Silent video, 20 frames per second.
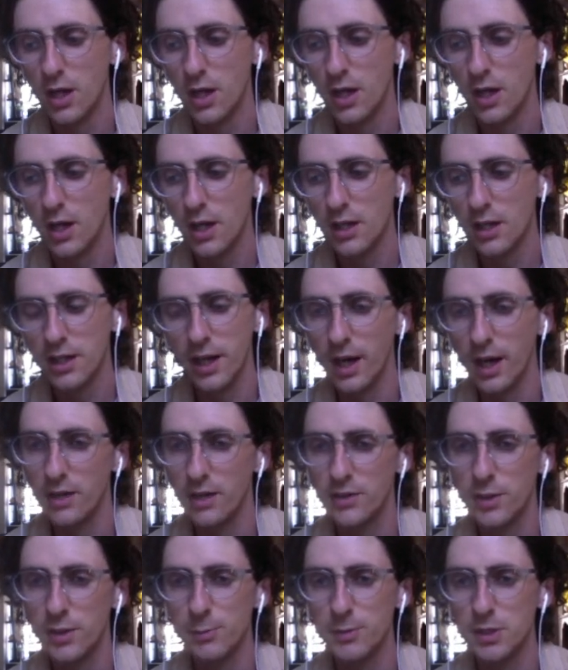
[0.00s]
yeah,
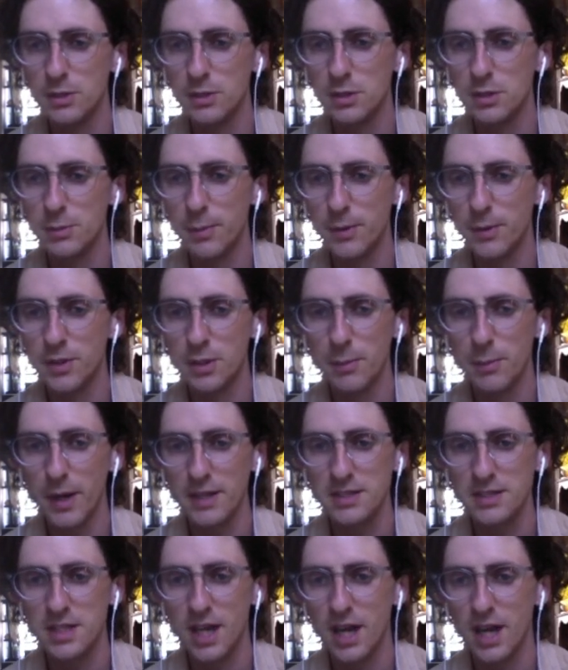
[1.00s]
your
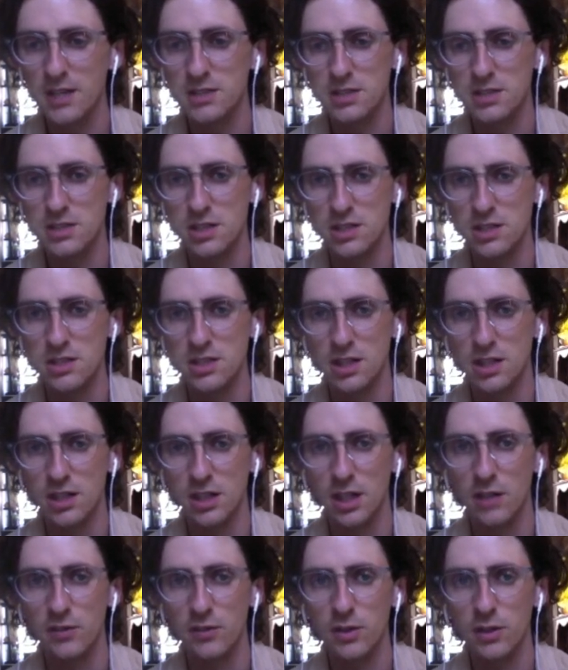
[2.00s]
best guess is just to
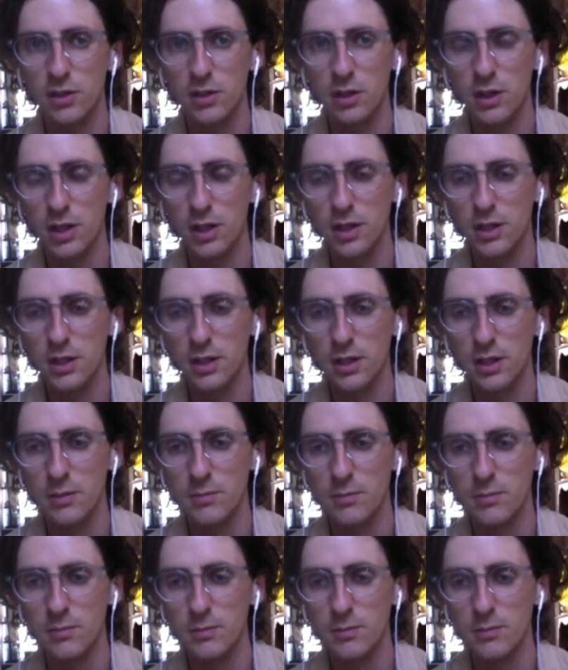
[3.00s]
kind of look at the